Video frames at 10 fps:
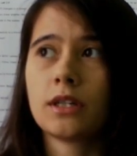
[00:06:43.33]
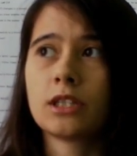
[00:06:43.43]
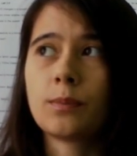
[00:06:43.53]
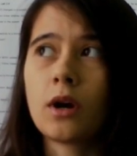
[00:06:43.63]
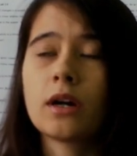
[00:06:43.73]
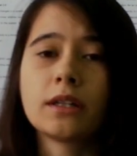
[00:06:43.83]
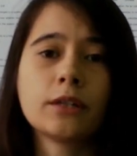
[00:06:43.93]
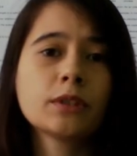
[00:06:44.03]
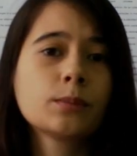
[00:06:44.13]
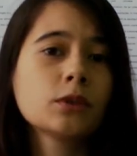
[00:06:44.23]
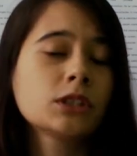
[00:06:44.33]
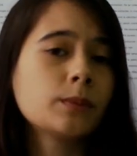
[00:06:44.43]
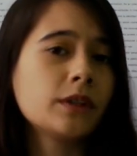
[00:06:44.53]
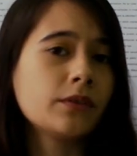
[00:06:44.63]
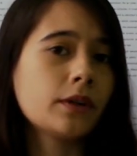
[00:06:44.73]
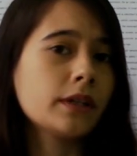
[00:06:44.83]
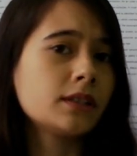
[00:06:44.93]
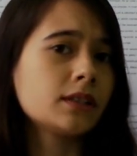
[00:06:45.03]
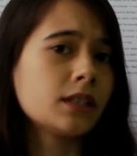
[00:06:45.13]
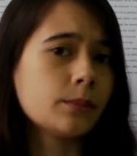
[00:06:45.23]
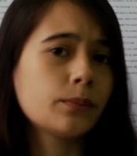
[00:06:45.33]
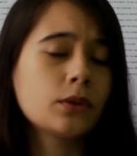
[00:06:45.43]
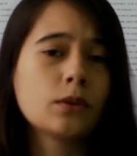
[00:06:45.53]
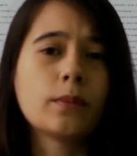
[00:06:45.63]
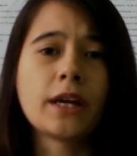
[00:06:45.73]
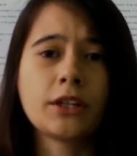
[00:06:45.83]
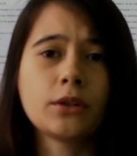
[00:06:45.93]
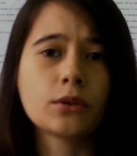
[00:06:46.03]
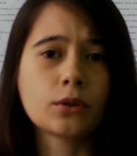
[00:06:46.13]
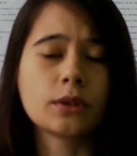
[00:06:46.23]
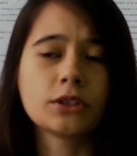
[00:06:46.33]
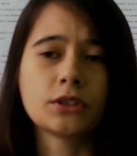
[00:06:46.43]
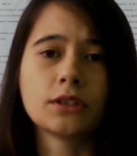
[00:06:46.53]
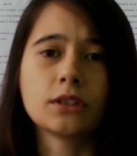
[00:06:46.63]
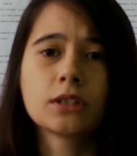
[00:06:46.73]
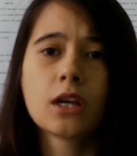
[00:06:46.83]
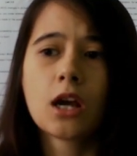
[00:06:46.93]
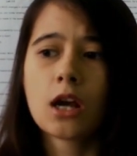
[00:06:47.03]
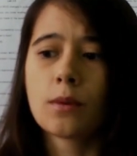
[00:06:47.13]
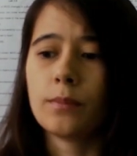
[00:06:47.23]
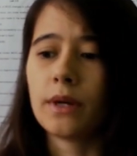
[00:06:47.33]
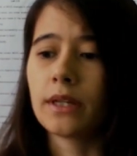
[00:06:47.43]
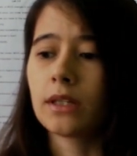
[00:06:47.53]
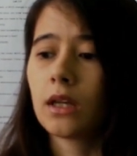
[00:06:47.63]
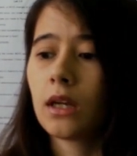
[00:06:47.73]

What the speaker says: his part and they were supposed to be very simple, minute questions. But